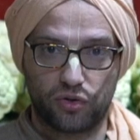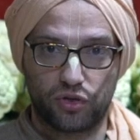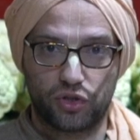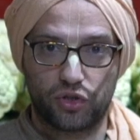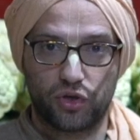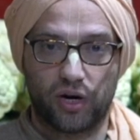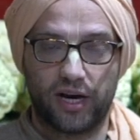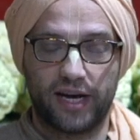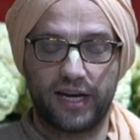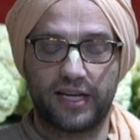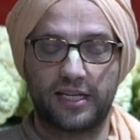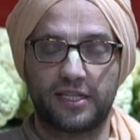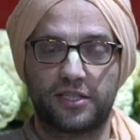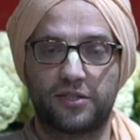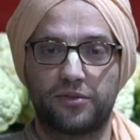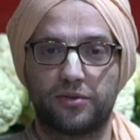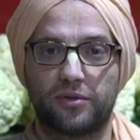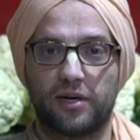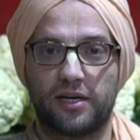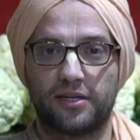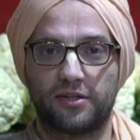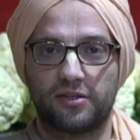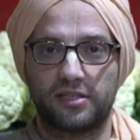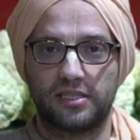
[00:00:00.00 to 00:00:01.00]
trying
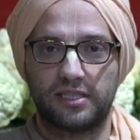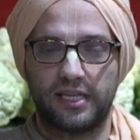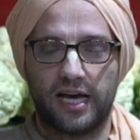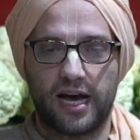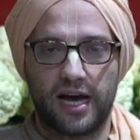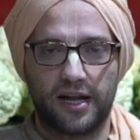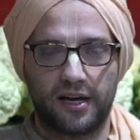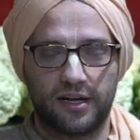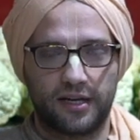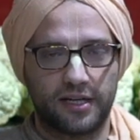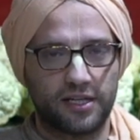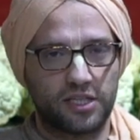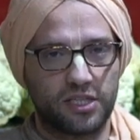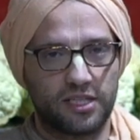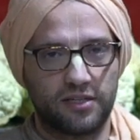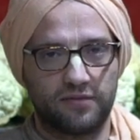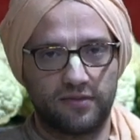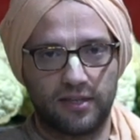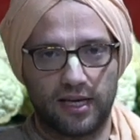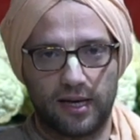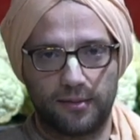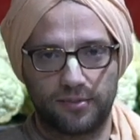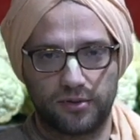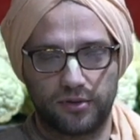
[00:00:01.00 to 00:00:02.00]
to understand and achieve
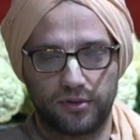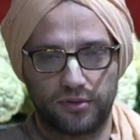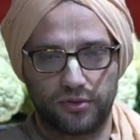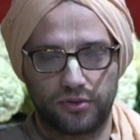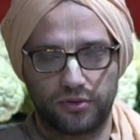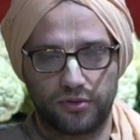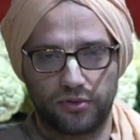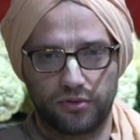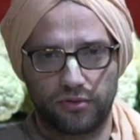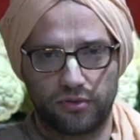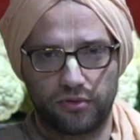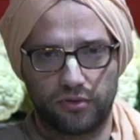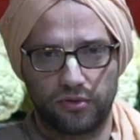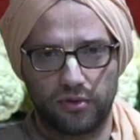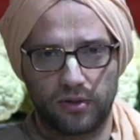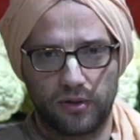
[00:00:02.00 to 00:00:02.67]
the absolute truth